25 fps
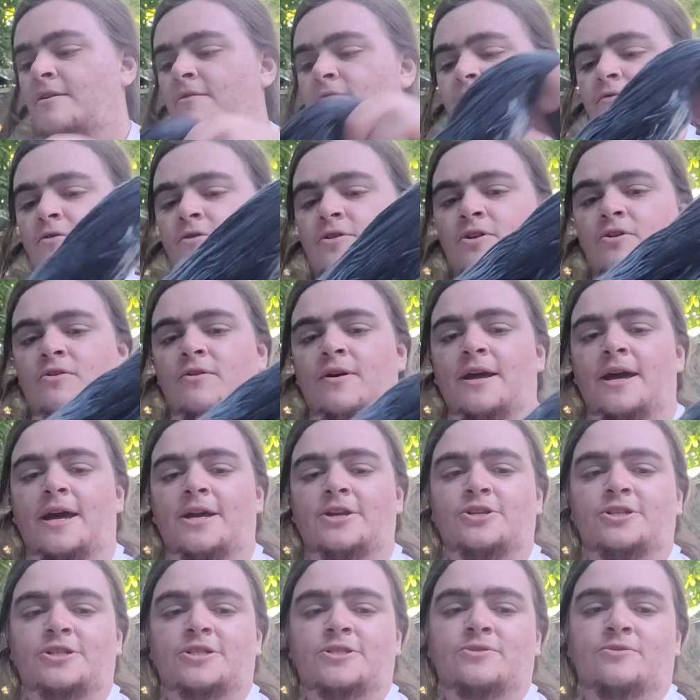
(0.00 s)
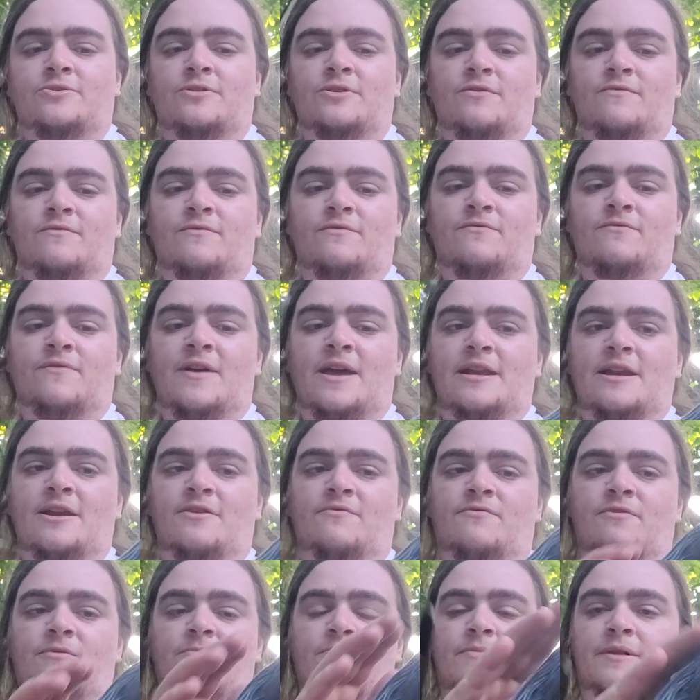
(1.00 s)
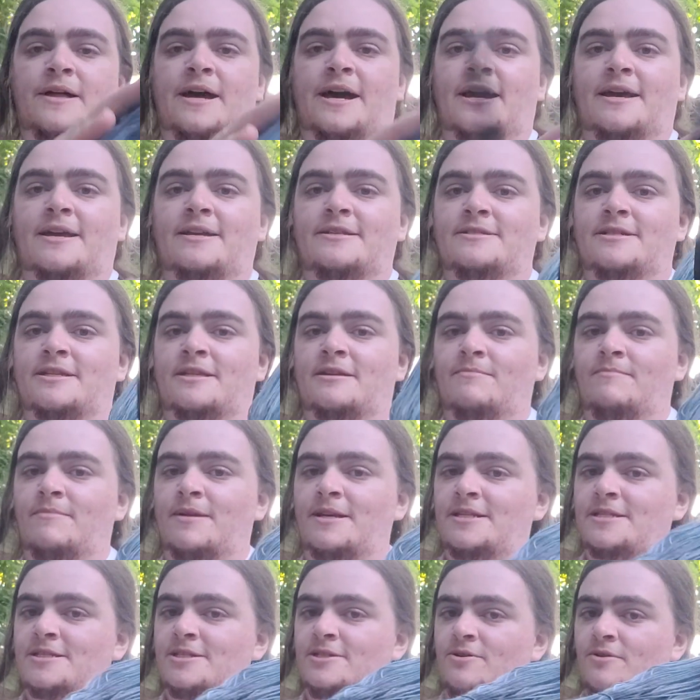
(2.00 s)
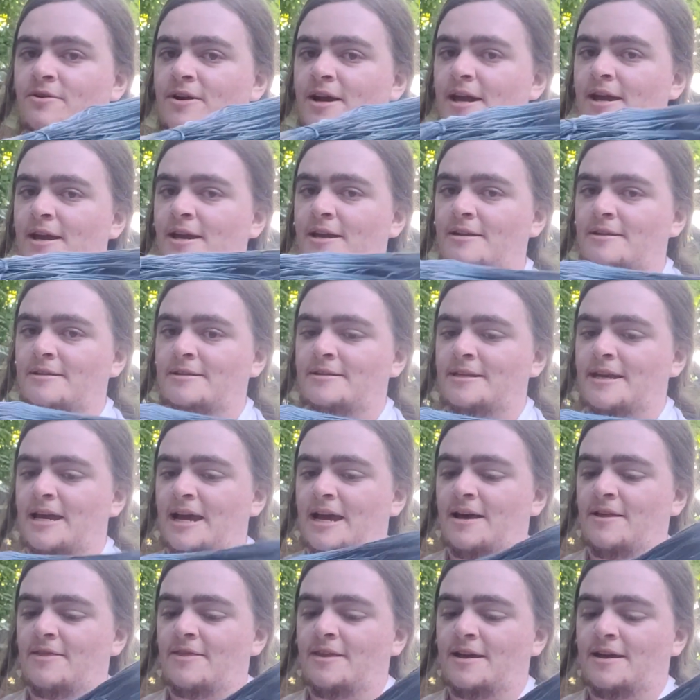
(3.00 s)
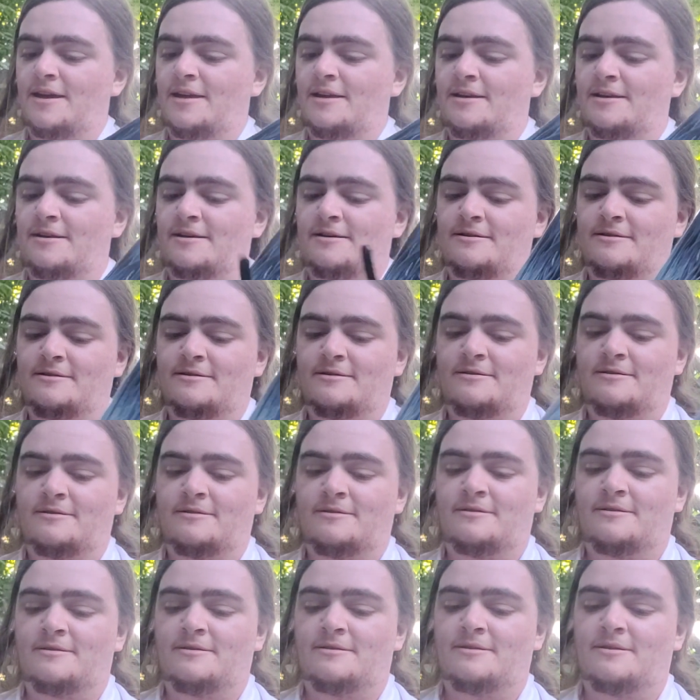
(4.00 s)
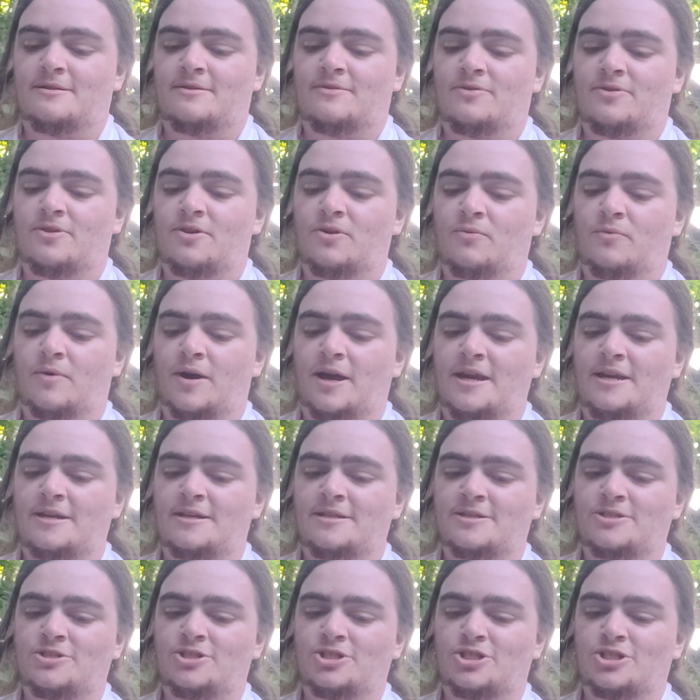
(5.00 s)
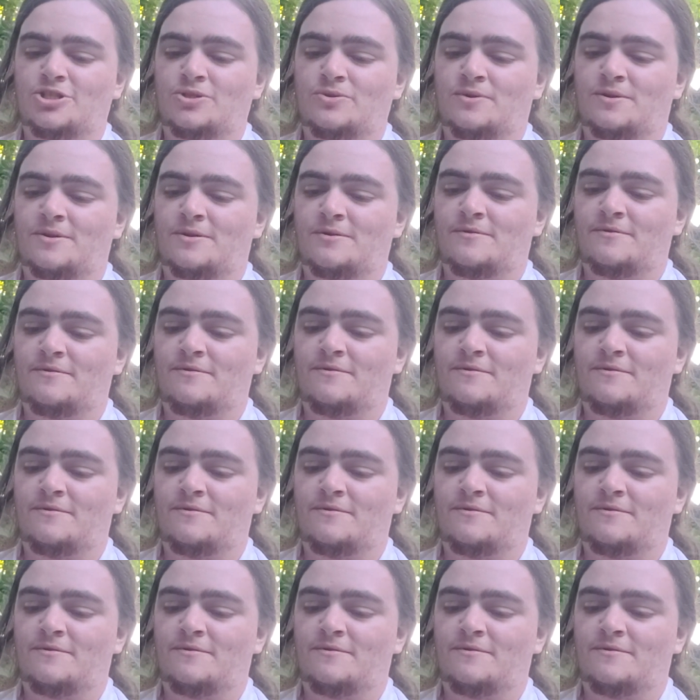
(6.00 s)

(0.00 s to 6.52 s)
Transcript: For the gray, I just sort of faded from black into the mist gray, and then the white is just sort of